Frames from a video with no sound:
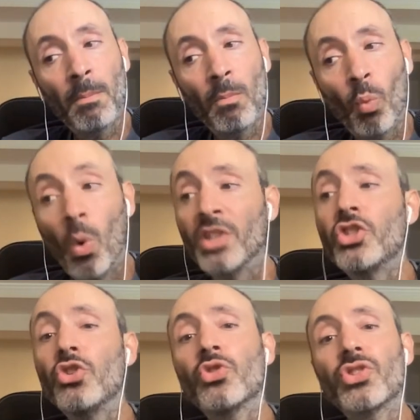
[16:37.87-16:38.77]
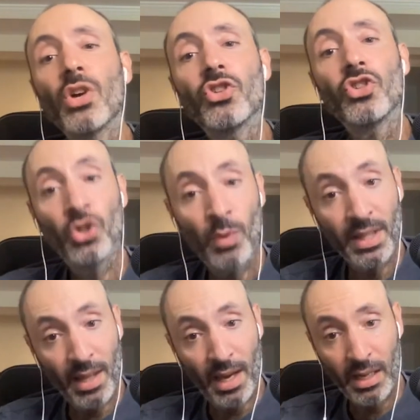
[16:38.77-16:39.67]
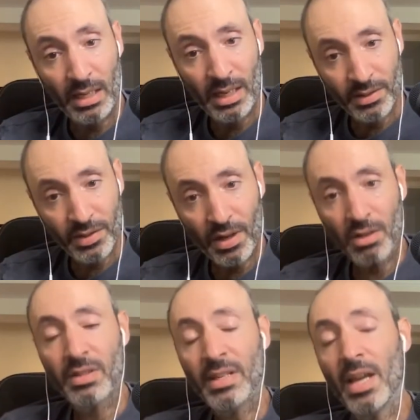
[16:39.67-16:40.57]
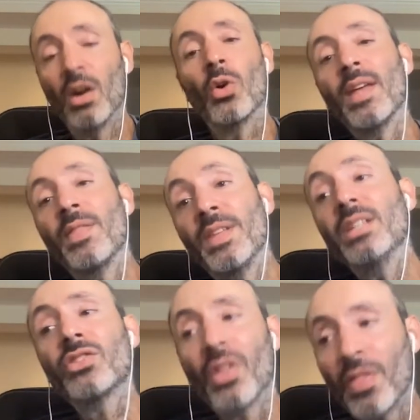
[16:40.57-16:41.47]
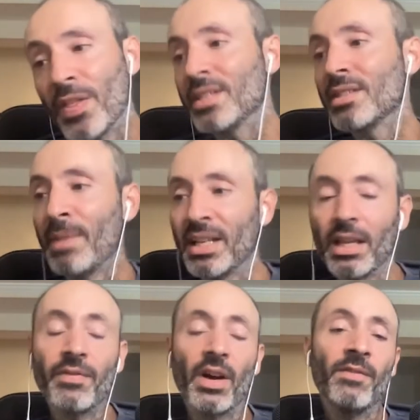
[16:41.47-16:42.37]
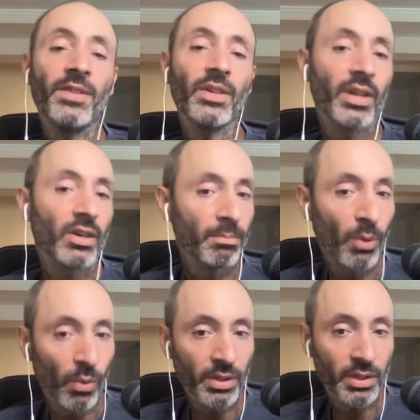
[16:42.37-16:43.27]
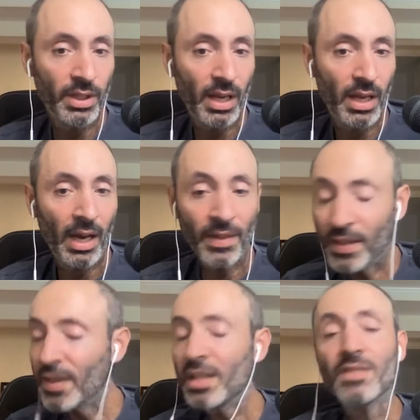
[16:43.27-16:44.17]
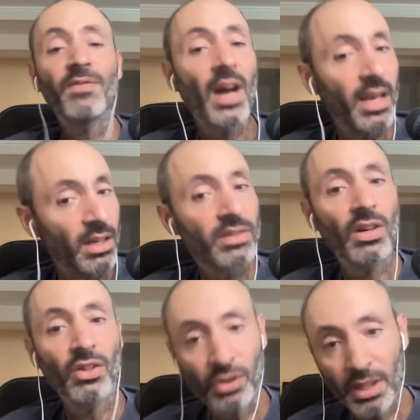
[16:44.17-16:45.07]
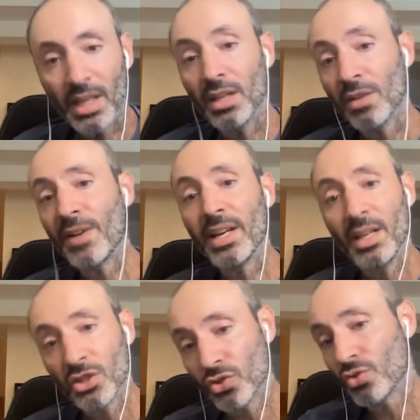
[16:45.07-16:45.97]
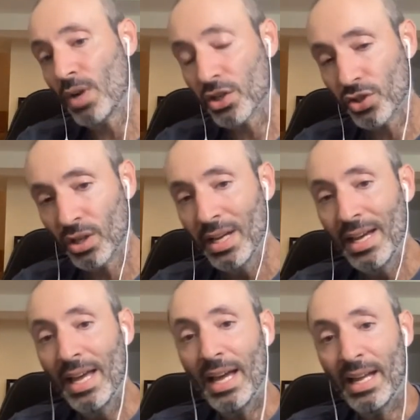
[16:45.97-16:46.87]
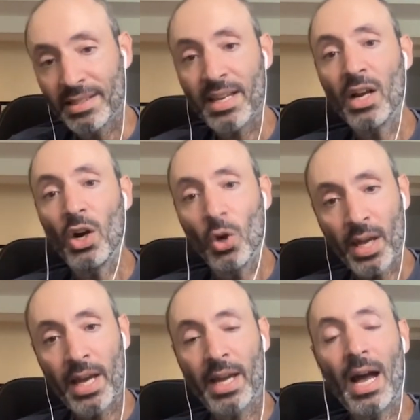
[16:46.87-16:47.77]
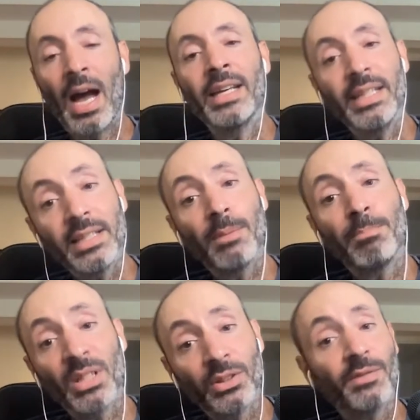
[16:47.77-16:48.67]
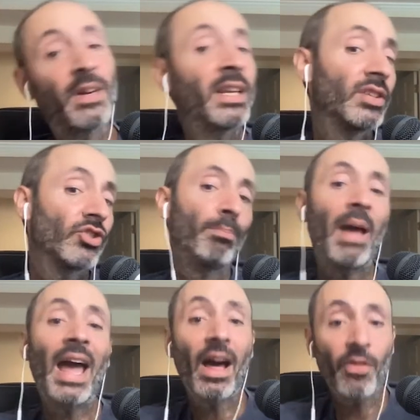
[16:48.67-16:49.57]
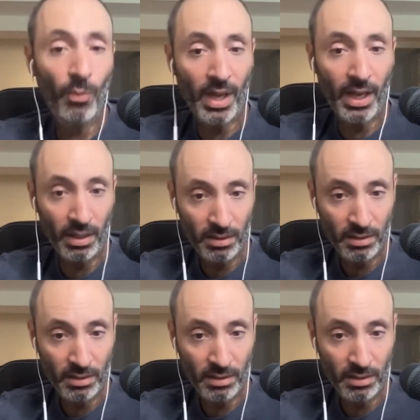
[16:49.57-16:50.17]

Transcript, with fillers: Once you start doing that and start saying, okay, these are the things in my life I feel that are important, I think then it's fine to start looking at your financial structure and saying, okay, I need to build a financial pathway.